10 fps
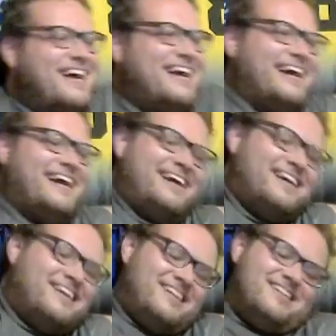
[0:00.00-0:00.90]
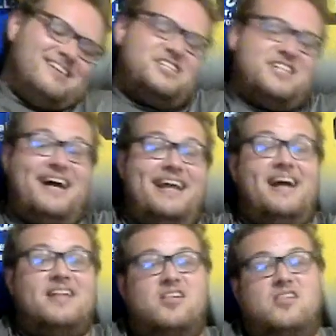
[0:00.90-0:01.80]
Hey. Shout Boonsboro,
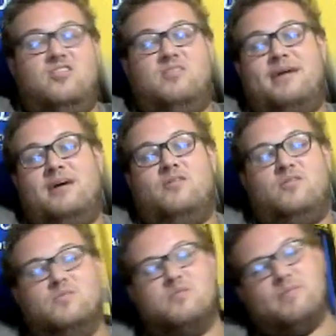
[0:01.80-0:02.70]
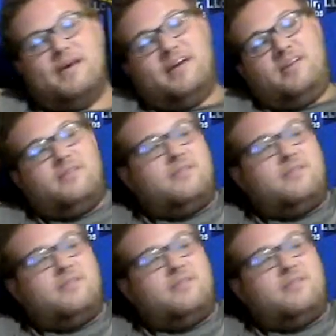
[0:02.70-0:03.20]
out to two of my homes, house. man.